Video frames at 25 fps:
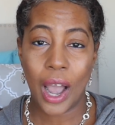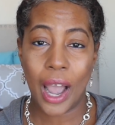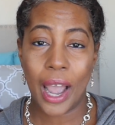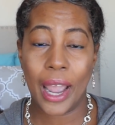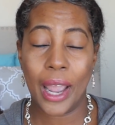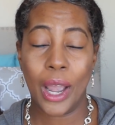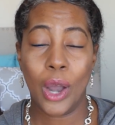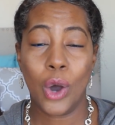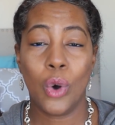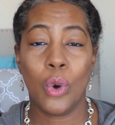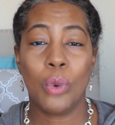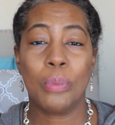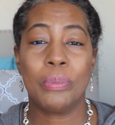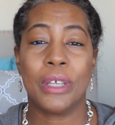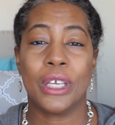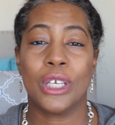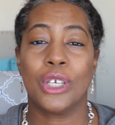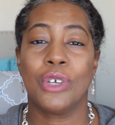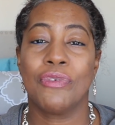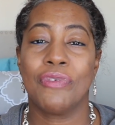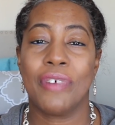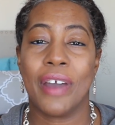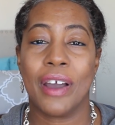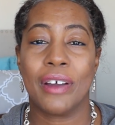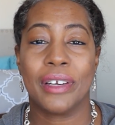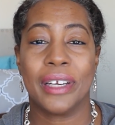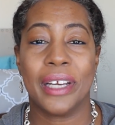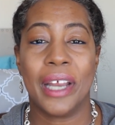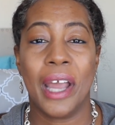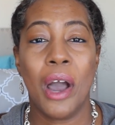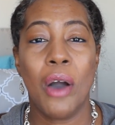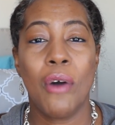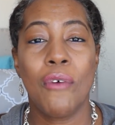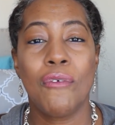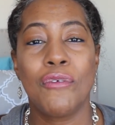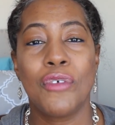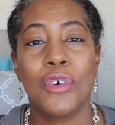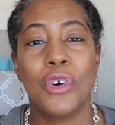I hope that you found it
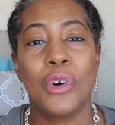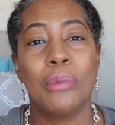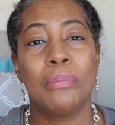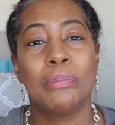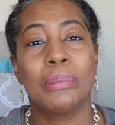helpful.